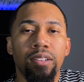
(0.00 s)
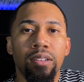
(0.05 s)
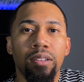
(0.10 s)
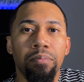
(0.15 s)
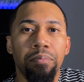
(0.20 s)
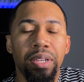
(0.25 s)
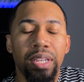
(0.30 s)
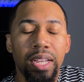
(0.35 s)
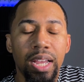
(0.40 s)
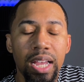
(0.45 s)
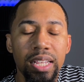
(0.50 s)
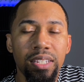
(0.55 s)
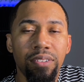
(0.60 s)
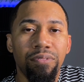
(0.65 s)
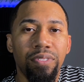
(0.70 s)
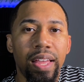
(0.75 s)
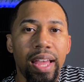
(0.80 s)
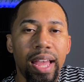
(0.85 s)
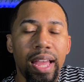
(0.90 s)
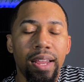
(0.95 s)
because of
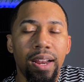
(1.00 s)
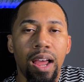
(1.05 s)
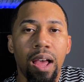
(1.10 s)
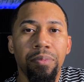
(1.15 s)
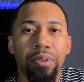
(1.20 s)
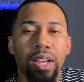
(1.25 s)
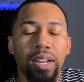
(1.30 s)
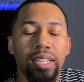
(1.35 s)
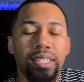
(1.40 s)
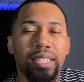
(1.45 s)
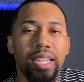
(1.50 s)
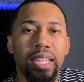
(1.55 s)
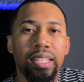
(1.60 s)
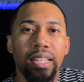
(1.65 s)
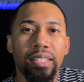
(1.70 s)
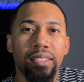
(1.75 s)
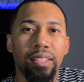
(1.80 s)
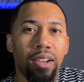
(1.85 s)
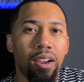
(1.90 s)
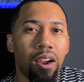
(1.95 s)
that, I'm going to say
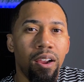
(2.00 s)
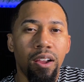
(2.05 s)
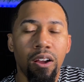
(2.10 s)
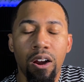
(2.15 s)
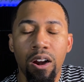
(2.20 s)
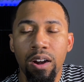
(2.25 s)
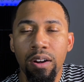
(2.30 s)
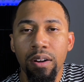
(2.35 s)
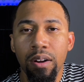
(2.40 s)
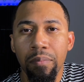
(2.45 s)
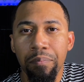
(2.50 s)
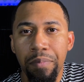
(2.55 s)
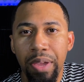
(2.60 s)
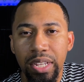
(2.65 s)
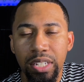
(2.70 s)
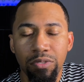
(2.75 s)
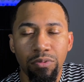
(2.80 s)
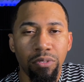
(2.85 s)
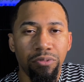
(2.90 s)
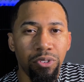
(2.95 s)
that there are
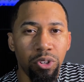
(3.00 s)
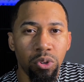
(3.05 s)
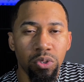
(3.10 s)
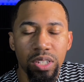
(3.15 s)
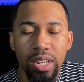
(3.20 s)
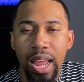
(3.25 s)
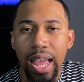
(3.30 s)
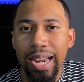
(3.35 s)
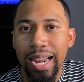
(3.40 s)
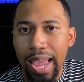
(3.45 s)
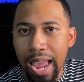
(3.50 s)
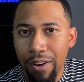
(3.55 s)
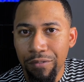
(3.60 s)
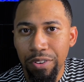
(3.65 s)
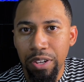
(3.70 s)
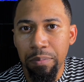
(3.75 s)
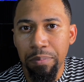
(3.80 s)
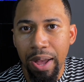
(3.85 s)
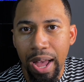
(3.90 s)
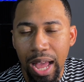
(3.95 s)
mixed reviews. Not
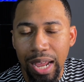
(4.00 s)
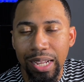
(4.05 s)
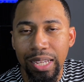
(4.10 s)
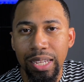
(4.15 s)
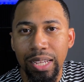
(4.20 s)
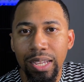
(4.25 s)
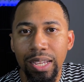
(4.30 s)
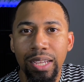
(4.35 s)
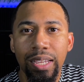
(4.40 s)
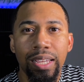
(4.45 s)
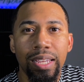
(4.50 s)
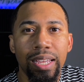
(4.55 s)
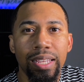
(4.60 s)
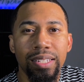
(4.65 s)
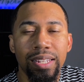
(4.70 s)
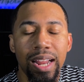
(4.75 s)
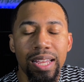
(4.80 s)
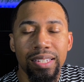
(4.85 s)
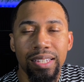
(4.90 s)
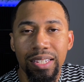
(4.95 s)
everybody is
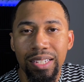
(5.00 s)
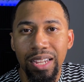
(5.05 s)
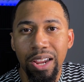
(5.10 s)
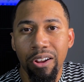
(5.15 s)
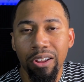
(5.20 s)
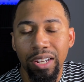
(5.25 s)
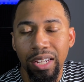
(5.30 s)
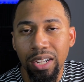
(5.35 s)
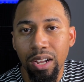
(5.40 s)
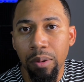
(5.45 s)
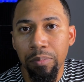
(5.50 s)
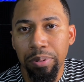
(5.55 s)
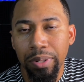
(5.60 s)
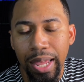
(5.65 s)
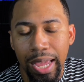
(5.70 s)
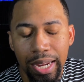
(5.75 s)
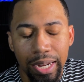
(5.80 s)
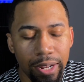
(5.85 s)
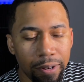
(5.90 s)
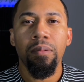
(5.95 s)
necessarily
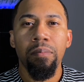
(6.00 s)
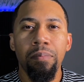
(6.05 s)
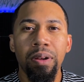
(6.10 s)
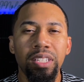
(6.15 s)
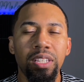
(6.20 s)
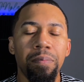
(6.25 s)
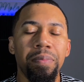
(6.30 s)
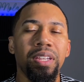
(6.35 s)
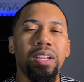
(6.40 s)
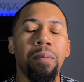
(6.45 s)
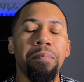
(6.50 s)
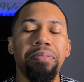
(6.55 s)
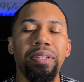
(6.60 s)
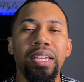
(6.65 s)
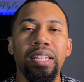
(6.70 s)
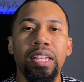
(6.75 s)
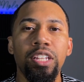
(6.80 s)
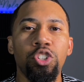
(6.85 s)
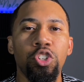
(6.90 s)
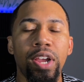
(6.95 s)
complaining. But to be
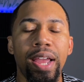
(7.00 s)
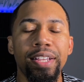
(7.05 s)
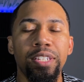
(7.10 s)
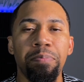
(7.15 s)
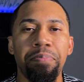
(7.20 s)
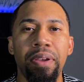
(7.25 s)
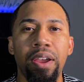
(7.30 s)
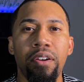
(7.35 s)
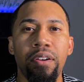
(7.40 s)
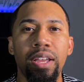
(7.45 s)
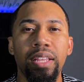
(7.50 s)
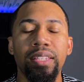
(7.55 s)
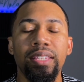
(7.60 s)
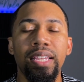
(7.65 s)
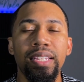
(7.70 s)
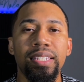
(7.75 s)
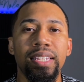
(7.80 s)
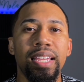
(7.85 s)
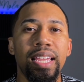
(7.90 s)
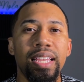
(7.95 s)
completely transparent,
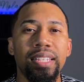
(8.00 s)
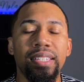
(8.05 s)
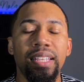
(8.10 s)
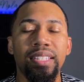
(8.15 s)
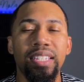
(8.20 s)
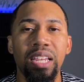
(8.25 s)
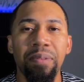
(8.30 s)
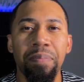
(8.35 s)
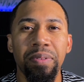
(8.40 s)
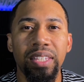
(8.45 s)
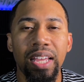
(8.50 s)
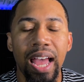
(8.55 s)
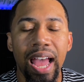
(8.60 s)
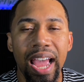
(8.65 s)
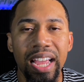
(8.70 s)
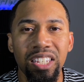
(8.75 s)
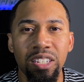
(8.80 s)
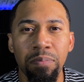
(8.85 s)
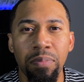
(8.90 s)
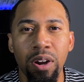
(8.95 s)
this is the tip of the
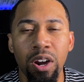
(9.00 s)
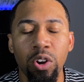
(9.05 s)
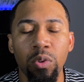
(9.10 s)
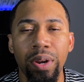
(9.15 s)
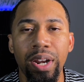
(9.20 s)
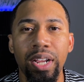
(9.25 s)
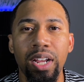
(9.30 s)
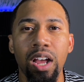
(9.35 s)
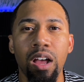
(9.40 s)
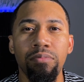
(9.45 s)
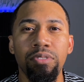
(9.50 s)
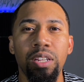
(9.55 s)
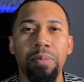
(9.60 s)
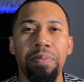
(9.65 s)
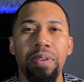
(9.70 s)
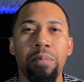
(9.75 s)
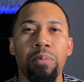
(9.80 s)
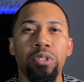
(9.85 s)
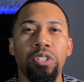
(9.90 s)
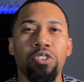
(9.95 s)
iceberg when it comes to
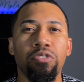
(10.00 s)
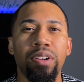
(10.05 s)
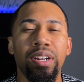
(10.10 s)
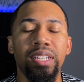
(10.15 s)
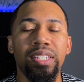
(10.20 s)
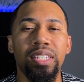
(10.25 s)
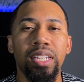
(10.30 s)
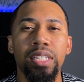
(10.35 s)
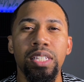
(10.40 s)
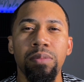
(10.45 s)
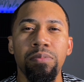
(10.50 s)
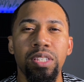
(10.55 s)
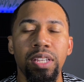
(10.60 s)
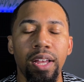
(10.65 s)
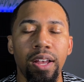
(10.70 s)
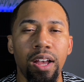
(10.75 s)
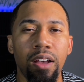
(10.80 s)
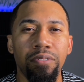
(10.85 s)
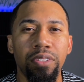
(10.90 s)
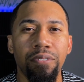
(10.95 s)
people's criticisms
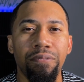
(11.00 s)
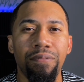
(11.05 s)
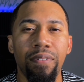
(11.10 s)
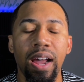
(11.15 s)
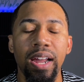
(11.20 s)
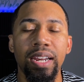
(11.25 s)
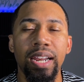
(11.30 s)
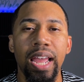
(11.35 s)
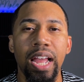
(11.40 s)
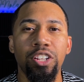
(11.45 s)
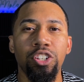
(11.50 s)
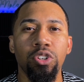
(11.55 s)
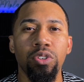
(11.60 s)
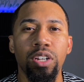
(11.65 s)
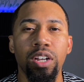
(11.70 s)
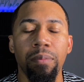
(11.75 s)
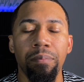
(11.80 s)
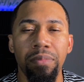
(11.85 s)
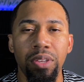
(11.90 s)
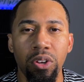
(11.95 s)
of the financial
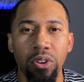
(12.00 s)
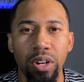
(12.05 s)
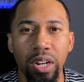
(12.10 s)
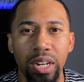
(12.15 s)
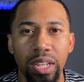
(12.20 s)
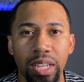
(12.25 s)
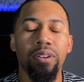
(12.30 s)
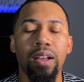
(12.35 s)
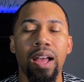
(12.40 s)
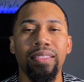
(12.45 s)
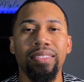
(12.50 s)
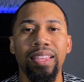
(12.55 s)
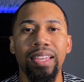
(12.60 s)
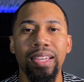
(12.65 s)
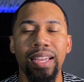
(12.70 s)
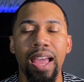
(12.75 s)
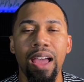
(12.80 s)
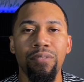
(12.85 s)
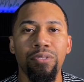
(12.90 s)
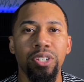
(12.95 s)
community. I think
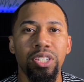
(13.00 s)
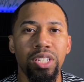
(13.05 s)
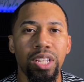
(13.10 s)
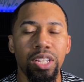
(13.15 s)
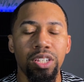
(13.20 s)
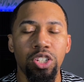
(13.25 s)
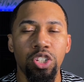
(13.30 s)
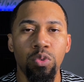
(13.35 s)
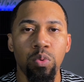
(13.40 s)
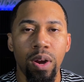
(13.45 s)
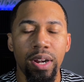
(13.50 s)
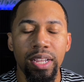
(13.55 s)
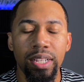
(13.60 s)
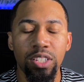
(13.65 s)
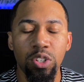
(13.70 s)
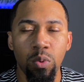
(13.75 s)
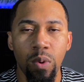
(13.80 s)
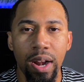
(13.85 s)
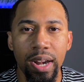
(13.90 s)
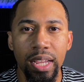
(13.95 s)
ever since
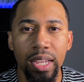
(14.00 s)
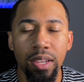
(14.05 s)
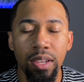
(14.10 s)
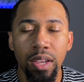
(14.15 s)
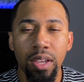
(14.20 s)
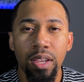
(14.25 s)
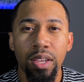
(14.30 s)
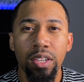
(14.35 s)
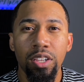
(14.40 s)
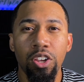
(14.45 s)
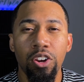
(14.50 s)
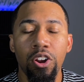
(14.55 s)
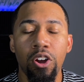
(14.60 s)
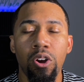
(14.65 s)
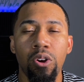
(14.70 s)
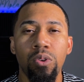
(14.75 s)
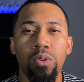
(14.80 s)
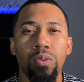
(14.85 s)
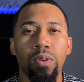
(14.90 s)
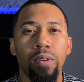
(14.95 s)
2020, you
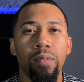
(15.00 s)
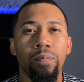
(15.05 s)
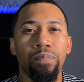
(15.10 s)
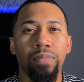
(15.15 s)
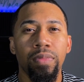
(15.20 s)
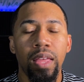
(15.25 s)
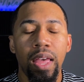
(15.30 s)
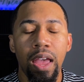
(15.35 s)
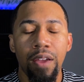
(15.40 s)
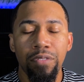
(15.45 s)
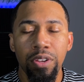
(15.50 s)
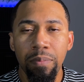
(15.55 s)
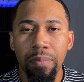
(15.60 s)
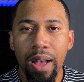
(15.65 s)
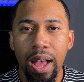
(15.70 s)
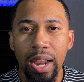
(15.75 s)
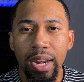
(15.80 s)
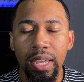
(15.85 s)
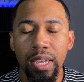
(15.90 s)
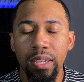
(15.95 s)
know,
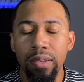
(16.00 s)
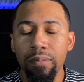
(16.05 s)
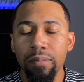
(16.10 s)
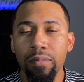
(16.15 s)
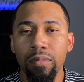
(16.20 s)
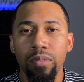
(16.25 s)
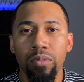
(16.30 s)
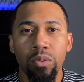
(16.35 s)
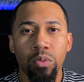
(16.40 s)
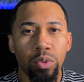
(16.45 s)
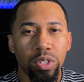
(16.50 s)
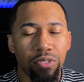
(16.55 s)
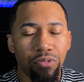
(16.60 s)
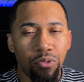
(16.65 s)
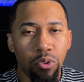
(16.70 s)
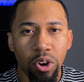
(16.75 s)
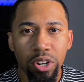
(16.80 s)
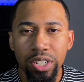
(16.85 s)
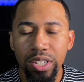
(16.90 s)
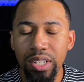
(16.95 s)
everybody was
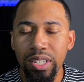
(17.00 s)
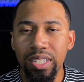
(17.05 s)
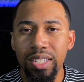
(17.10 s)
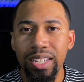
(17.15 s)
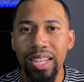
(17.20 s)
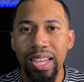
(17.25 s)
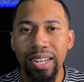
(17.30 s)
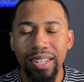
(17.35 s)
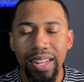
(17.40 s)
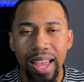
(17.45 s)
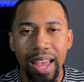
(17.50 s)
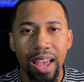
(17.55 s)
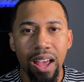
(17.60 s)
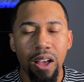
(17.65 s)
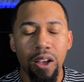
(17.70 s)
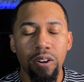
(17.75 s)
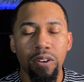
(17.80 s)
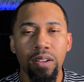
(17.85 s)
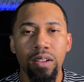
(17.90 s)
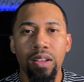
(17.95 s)
forced to sit
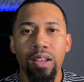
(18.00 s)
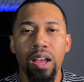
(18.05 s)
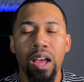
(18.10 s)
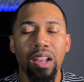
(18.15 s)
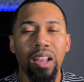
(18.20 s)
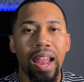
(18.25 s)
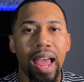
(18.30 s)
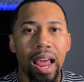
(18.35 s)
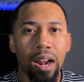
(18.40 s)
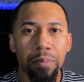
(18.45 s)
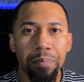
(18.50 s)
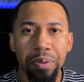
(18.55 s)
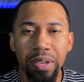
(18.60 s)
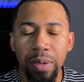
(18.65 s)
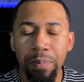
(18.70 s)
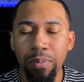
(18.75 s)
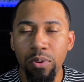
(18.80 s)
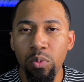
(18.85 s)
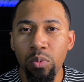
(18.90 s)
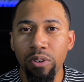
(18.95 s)
down. A lot of
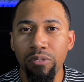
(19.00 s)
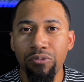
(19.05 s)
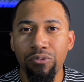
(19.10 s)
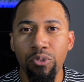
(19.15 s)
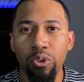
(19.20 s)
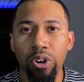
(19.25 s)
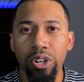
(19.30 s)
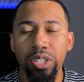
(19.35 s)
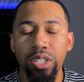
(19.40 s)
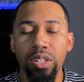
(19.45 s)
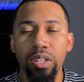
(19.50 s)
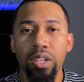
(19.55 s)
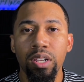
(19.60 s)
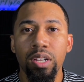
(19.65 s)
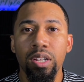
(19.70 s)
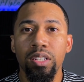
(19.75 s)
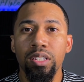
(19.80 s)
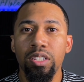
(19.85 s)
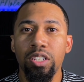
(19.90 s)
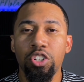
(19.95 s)
people were forced
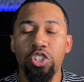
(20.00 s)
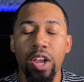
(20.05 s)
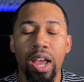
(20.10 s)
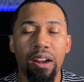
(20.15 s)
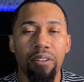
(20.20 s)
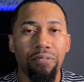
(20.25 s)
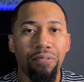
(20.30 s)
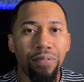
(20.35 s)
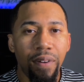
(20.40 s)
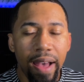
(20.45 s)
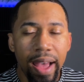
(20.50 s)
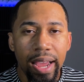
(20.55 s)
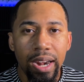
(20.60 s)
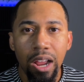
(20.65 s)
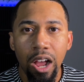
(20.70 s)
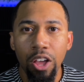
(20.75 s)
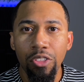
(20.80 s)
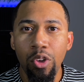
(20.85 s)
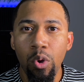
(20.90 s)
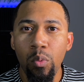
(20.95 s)
to try to find
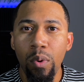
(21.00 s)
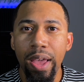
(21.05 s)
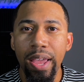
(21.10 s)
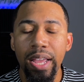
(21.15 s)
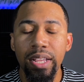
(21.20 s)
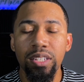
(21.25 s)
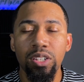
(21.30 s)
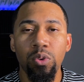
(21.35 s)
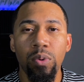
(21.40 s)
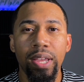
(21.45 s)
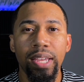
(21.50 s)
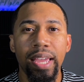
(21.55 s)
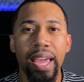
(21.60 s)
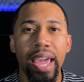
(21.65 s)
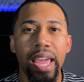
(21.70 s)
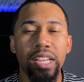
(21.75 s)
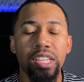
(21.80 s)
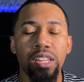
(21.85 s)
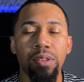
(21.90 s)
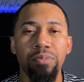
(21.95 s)
other ways to
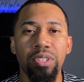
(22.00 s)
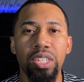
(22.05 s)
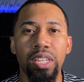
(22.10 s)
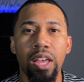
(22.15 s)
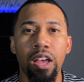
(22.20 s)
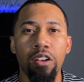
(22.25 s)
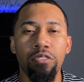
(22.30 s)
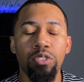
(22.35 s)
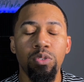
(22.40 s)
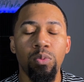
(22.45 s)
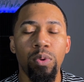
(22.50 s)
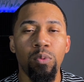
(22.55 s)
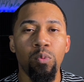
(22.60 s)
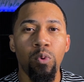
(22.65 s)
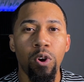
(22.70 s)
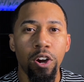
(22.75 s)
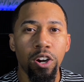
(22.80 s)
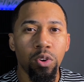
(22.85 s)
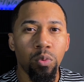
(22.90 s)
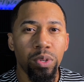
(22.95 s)
engage themselves when
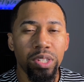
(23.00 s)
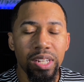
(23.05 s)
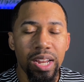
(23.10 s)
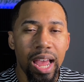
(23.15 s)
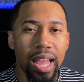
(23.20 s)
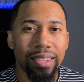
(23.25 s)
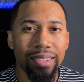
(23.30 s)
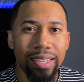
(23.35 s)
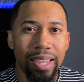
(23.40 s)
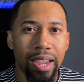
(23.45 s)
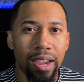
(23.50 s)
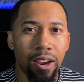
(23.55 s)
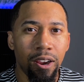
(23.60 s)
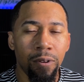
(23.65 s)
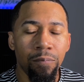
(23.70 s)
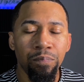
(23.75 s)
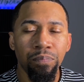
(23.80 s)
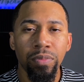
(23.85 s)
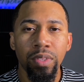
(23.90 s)
work was not there.